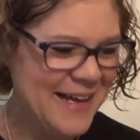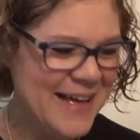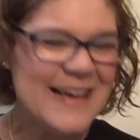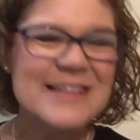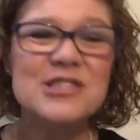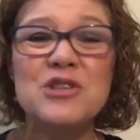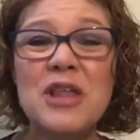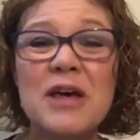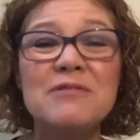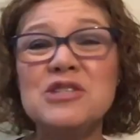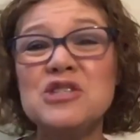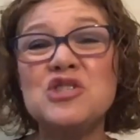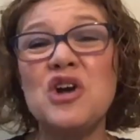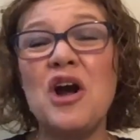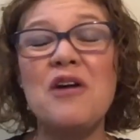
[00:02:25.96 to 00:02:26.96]
So they would
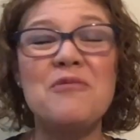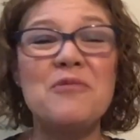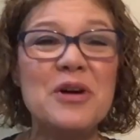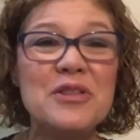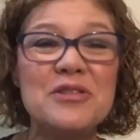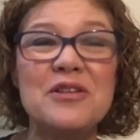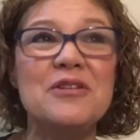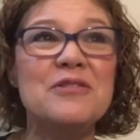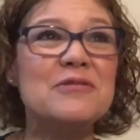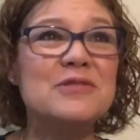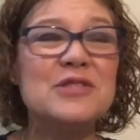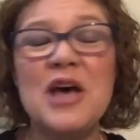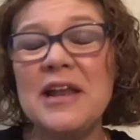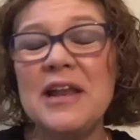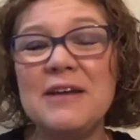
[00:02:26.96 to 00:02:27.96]
start with,
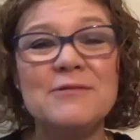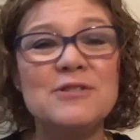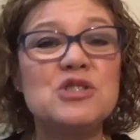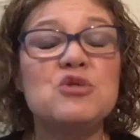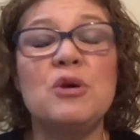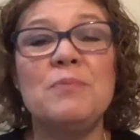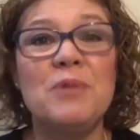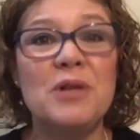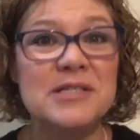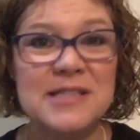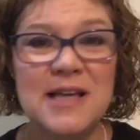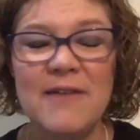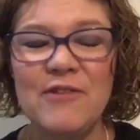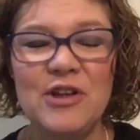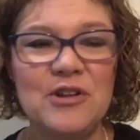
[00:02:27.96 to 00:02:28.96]
10 equals 3 plus
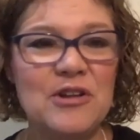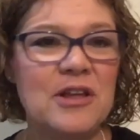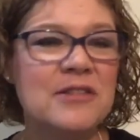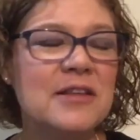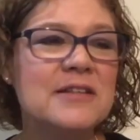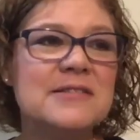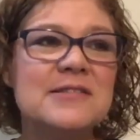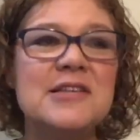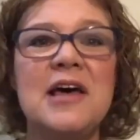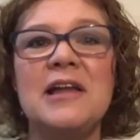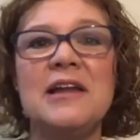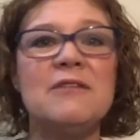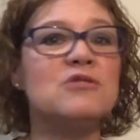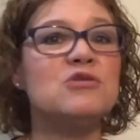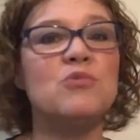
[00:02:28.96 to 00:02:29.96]
7, and then 10
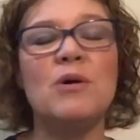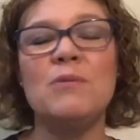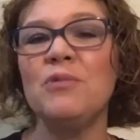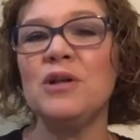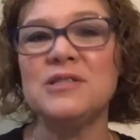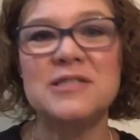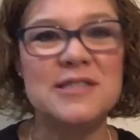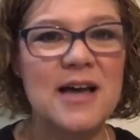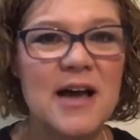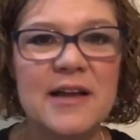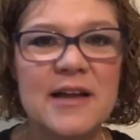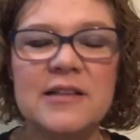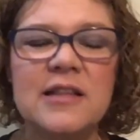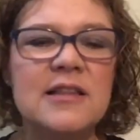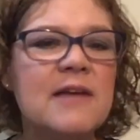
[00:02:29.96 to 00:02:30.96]
equals 1 plus 9,
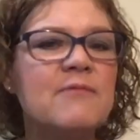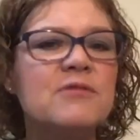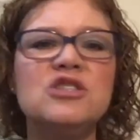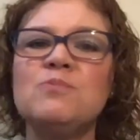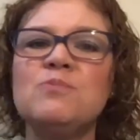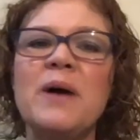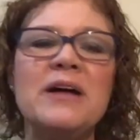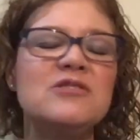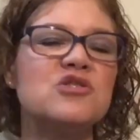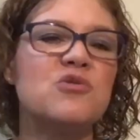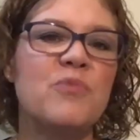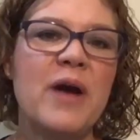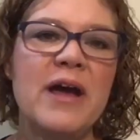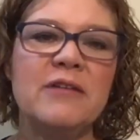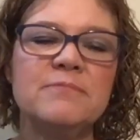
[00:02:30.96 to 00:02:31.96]
and then they would just bounce
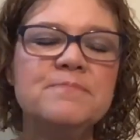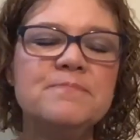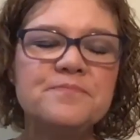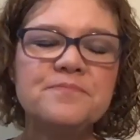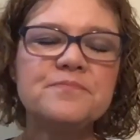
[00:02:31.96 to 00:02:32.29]
around.